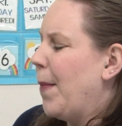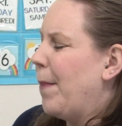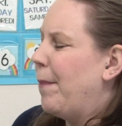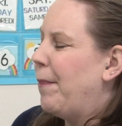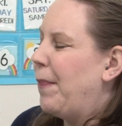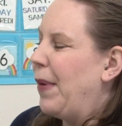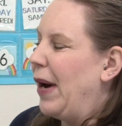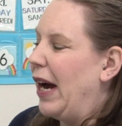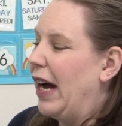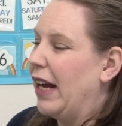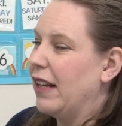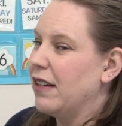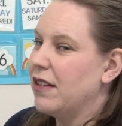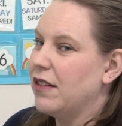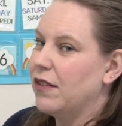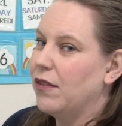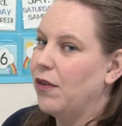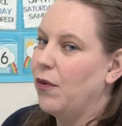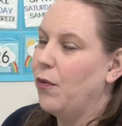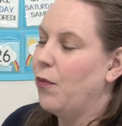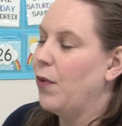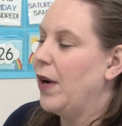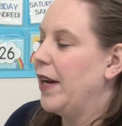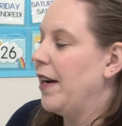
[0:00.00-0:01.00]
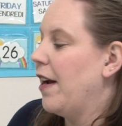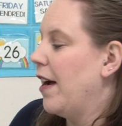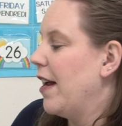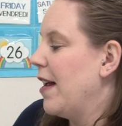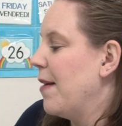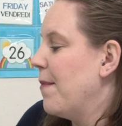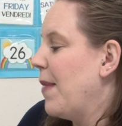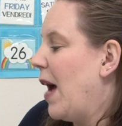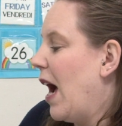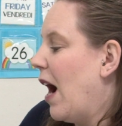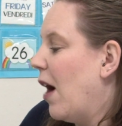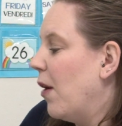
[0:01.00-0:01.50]
But when I
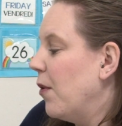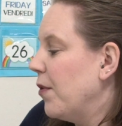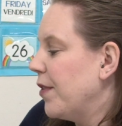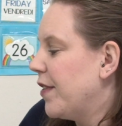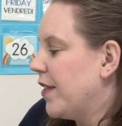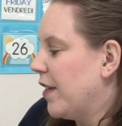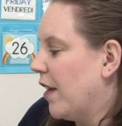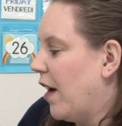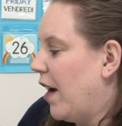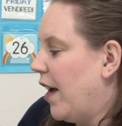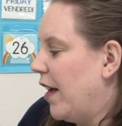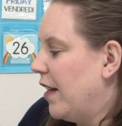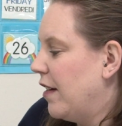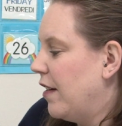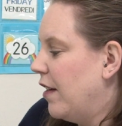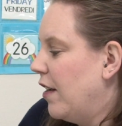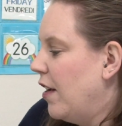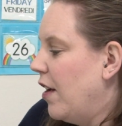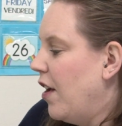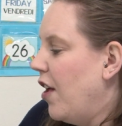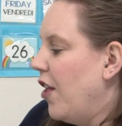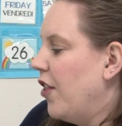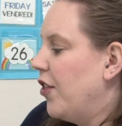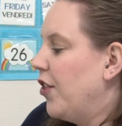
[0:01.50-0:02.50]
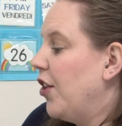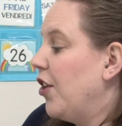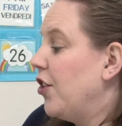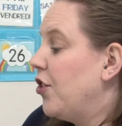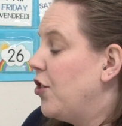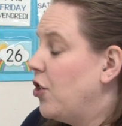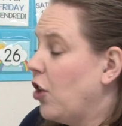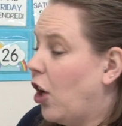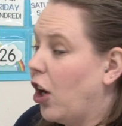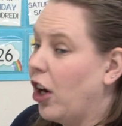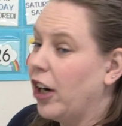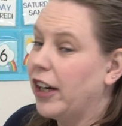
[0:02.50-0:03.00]
am outside, the
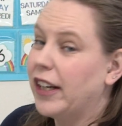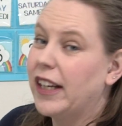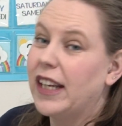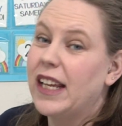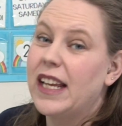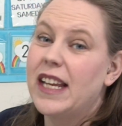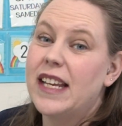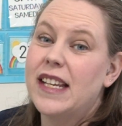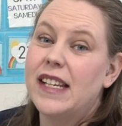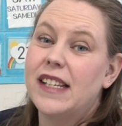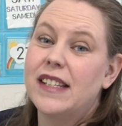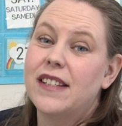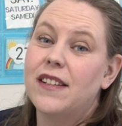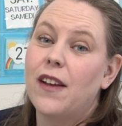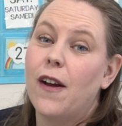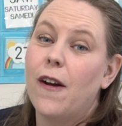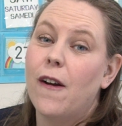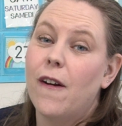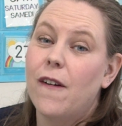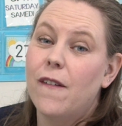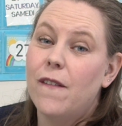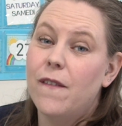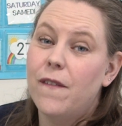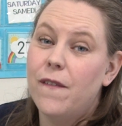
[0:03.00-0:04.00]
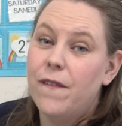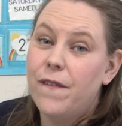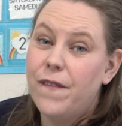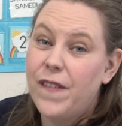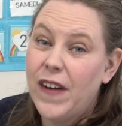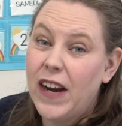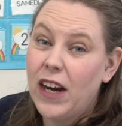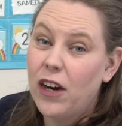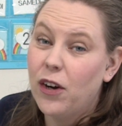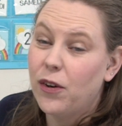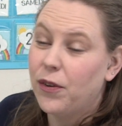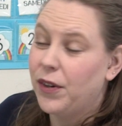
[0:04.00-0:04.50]
dark is
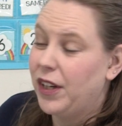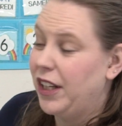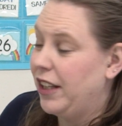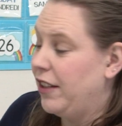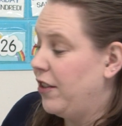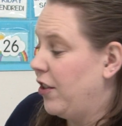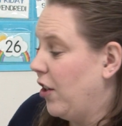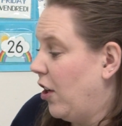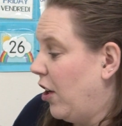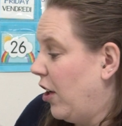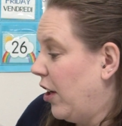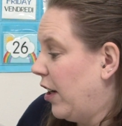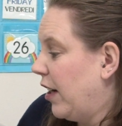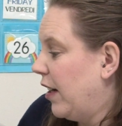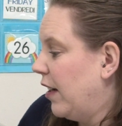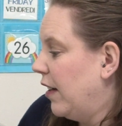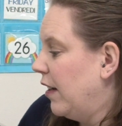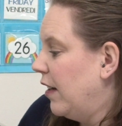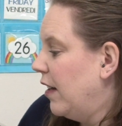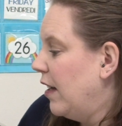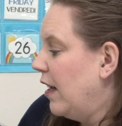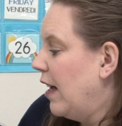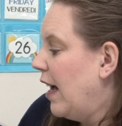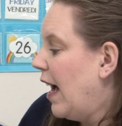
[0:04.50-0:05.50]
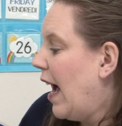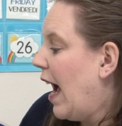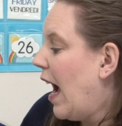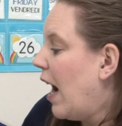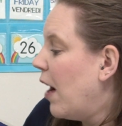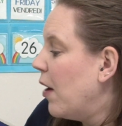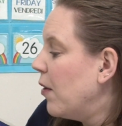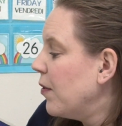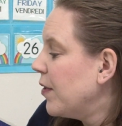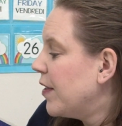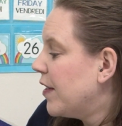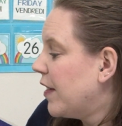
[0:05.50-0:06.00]
very dark.
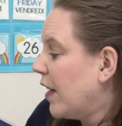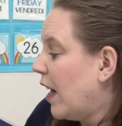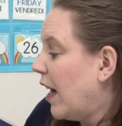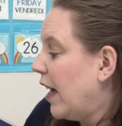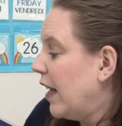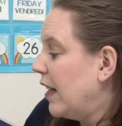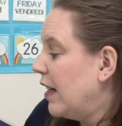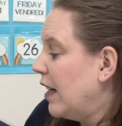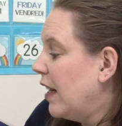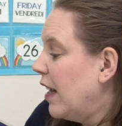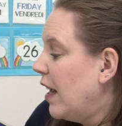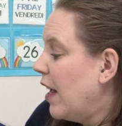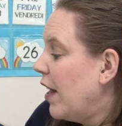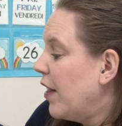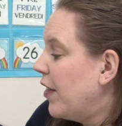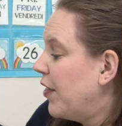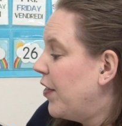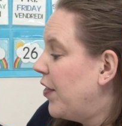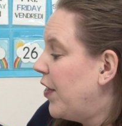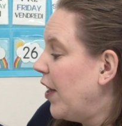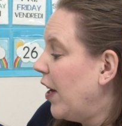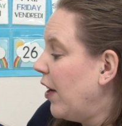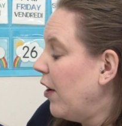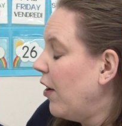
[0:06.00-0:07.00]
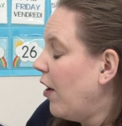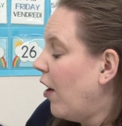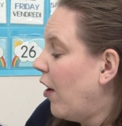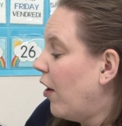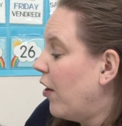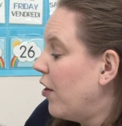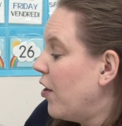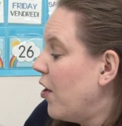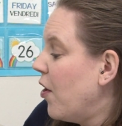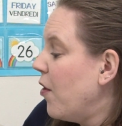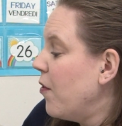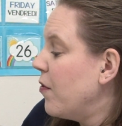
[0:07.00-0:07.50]
Outside, there
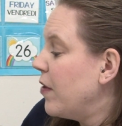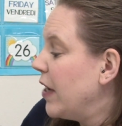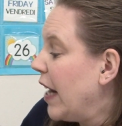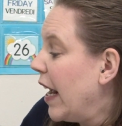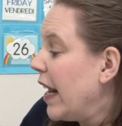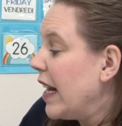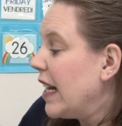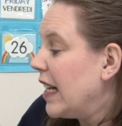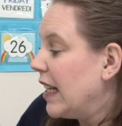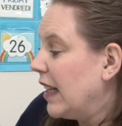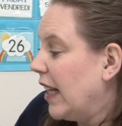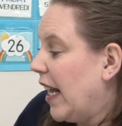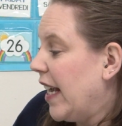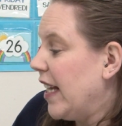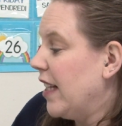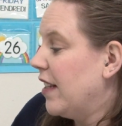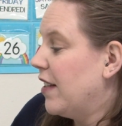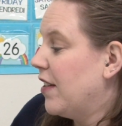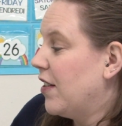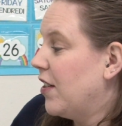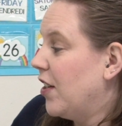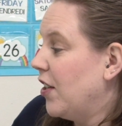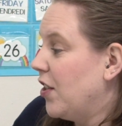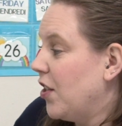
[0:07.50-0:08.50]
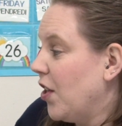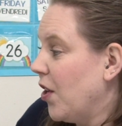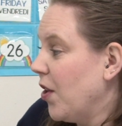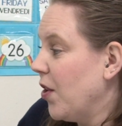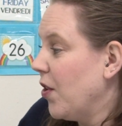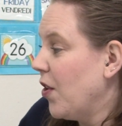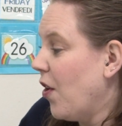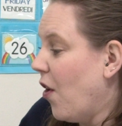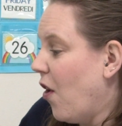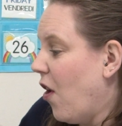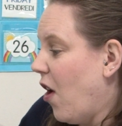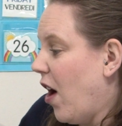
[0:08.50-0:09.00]
are no nighty lights to
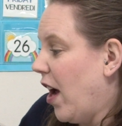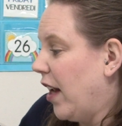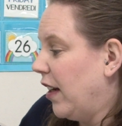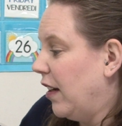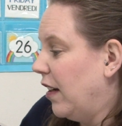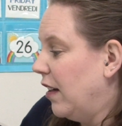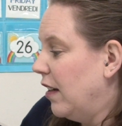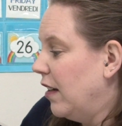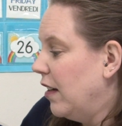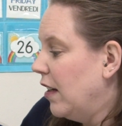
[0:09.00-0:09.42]
turn on.